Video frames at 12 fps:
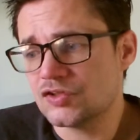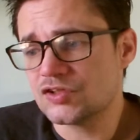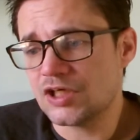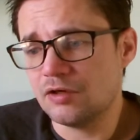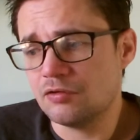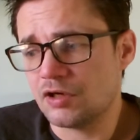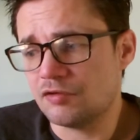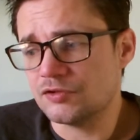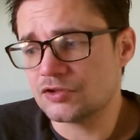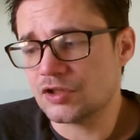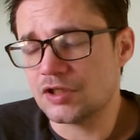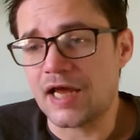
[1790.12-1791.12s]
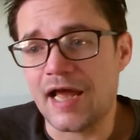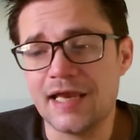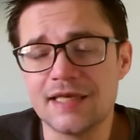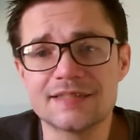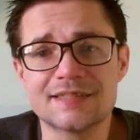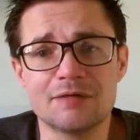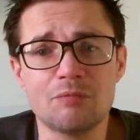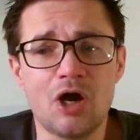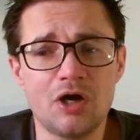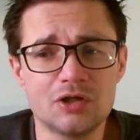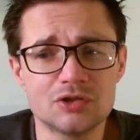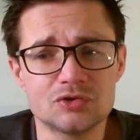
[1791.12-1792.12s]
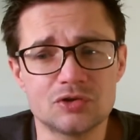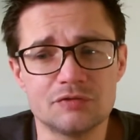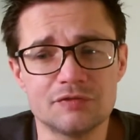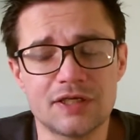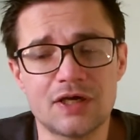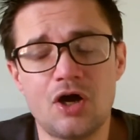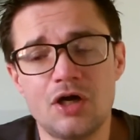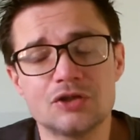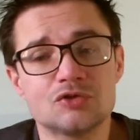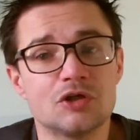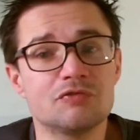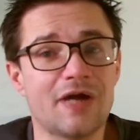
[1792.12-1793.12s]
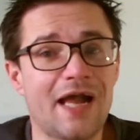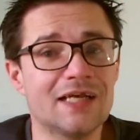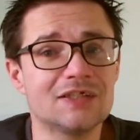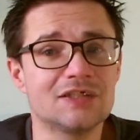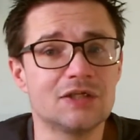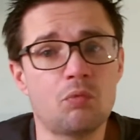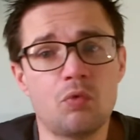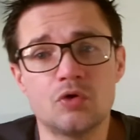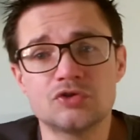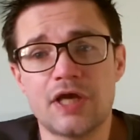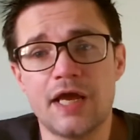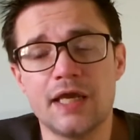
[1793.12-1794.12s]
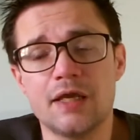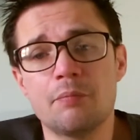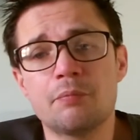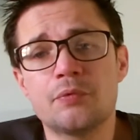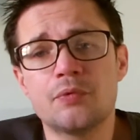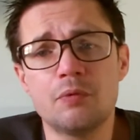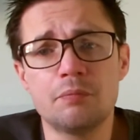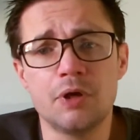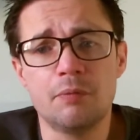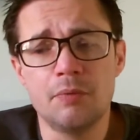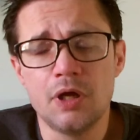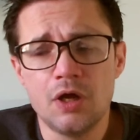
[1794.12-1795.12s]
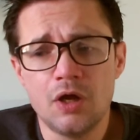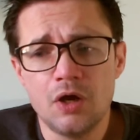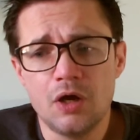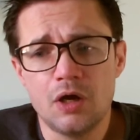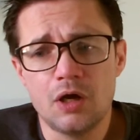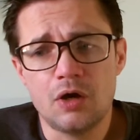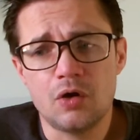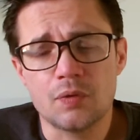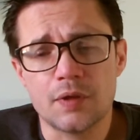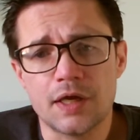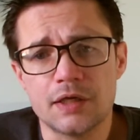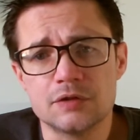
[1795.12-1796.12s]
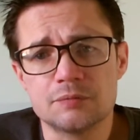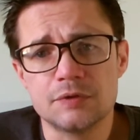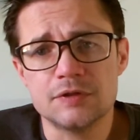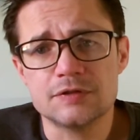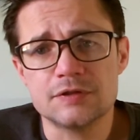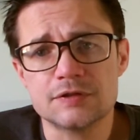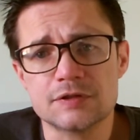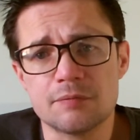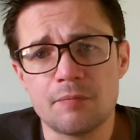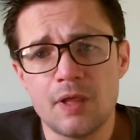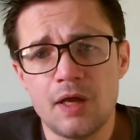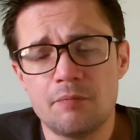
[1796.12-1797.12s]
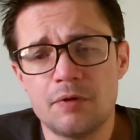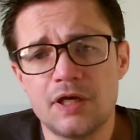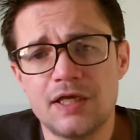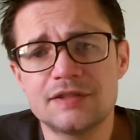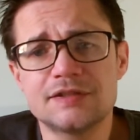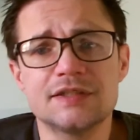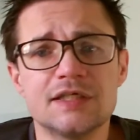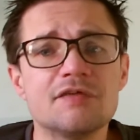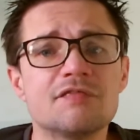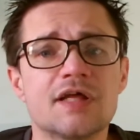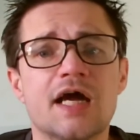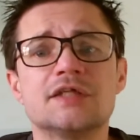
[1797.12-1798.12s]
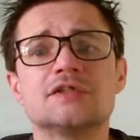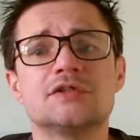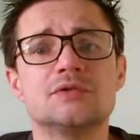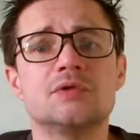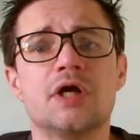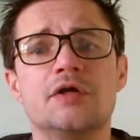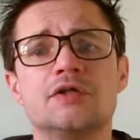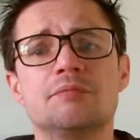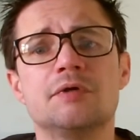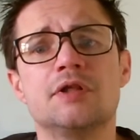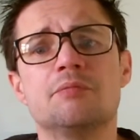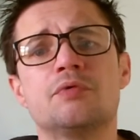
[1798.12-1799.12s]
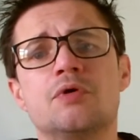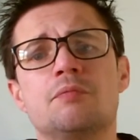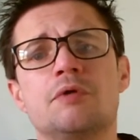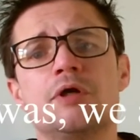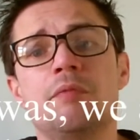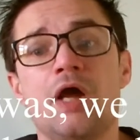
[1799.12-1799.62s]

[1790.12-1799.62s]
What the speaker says: the same graphics card and the same hard drive. Now, the hard drive actually was a problem on the HP system, but let's see if that's still going to be the problem